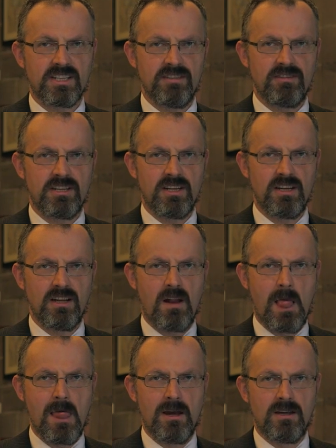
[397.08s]
activity.
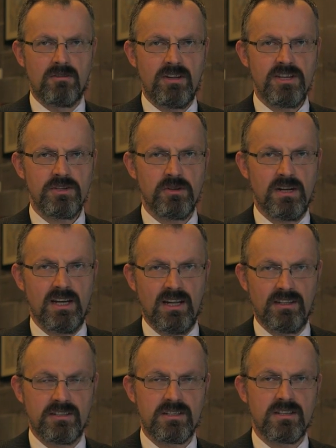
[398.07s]
Raise your
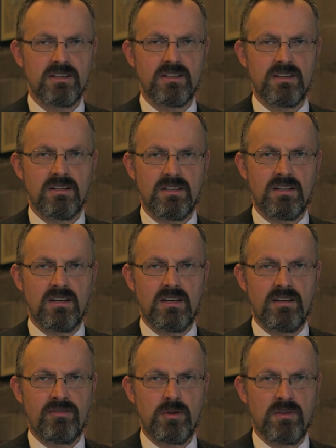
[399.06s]
hands
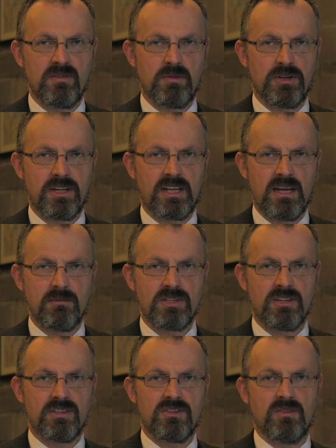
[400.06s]
if you have a body
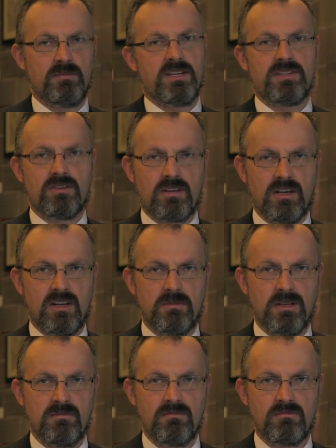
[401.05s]
chemistry that's not based on
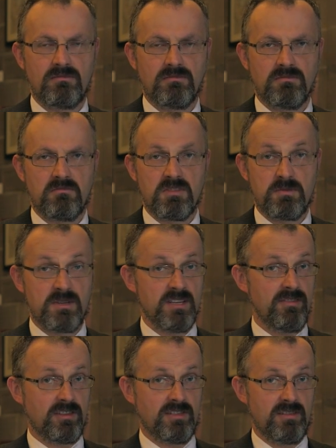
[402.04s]
carbon.
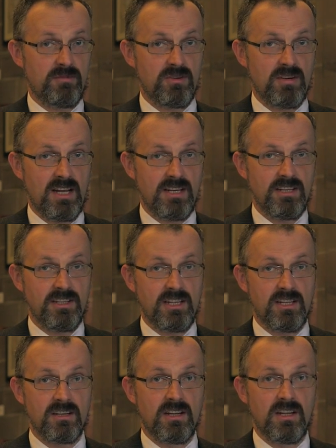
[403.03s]
Specifically, put your hand in the
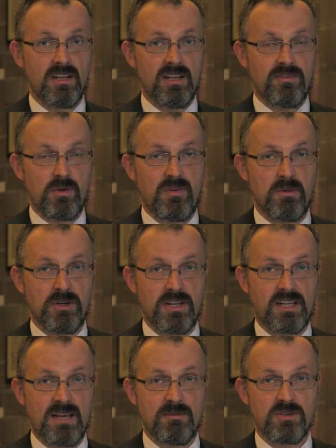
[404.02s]
air if you have a
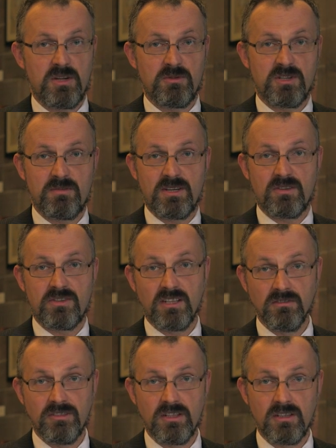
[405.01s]
body chemistry which is based on
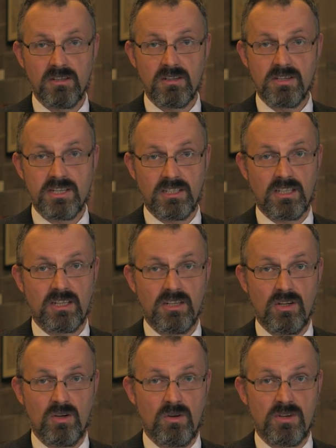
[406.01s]
sulfur,
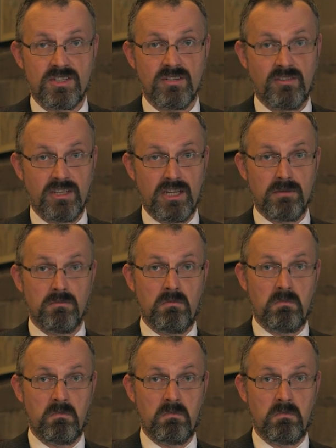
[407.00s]
silicon, or selenium.